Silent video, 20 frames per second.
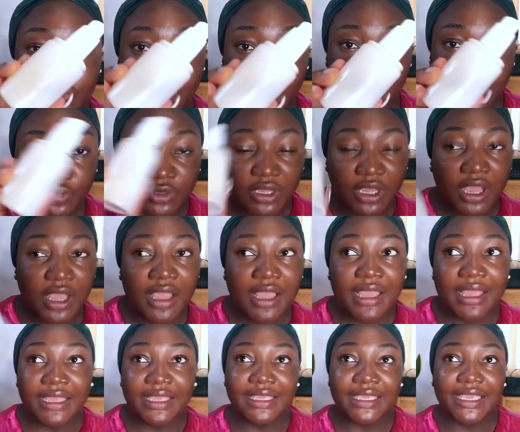look.
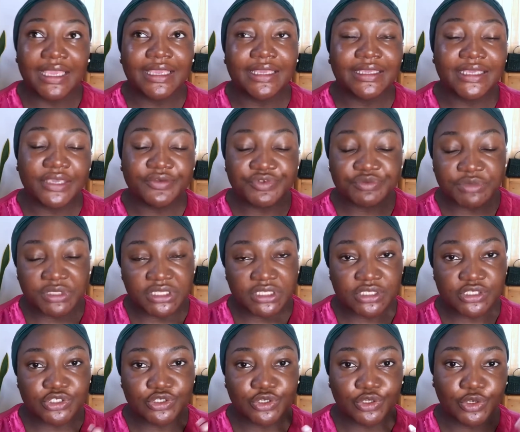It gives me
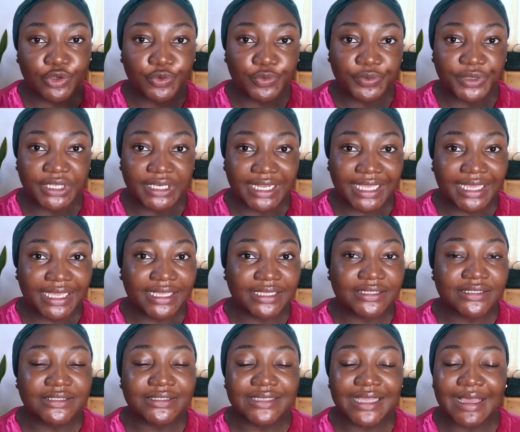this
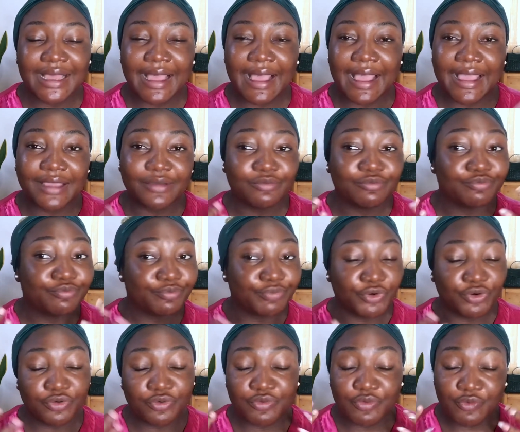glowiness,
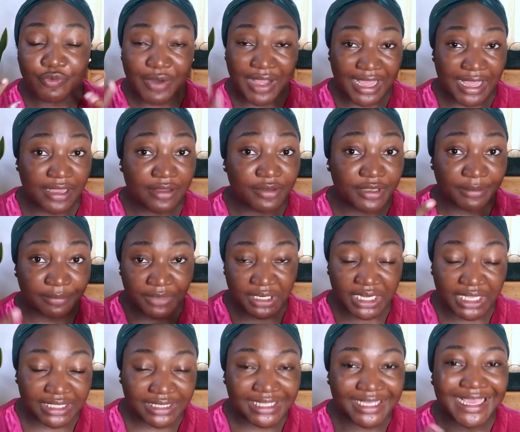but
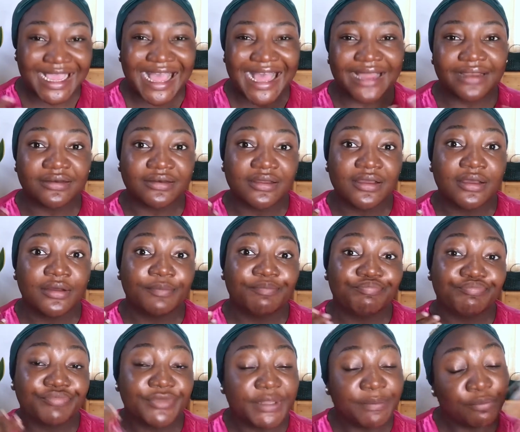immediately and
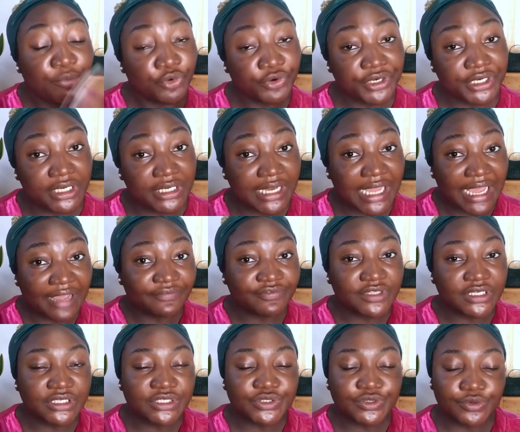the morning
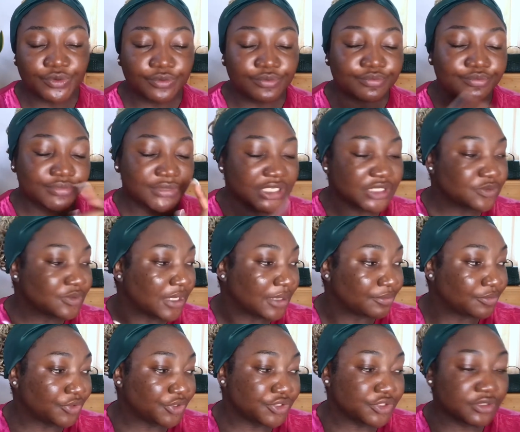after. So that's what I'm
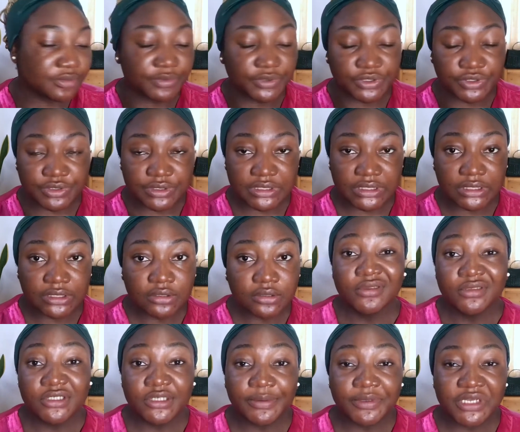going to be using.
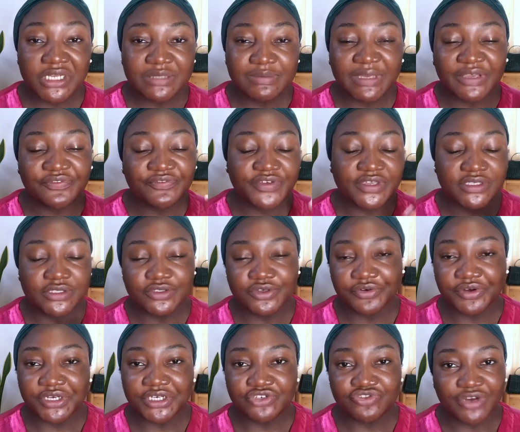So because my face is
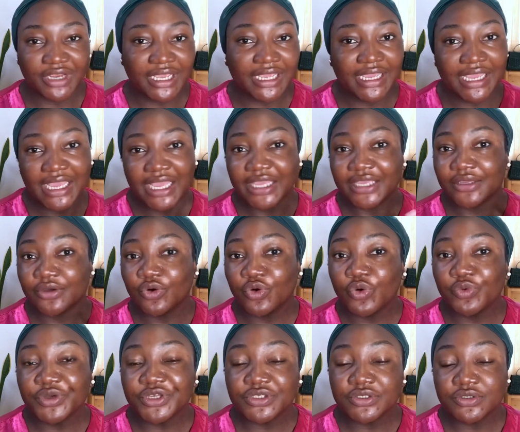already dry, I
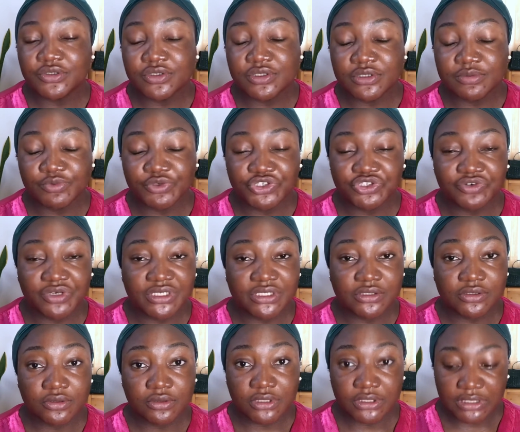always use moisturizers
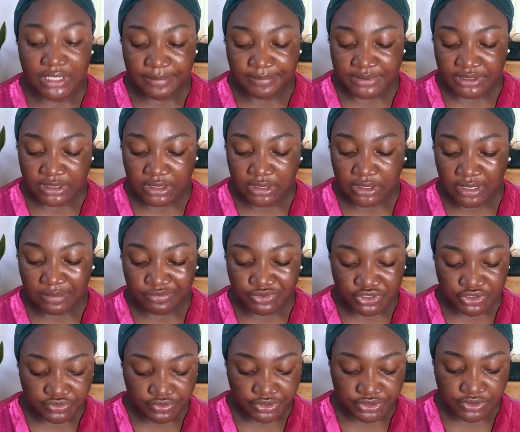on the damp skin. I'm
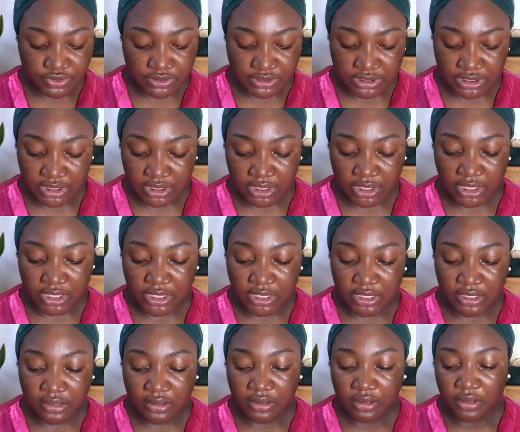just going to take
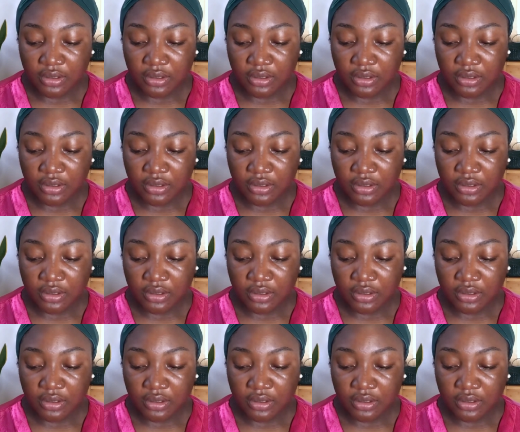a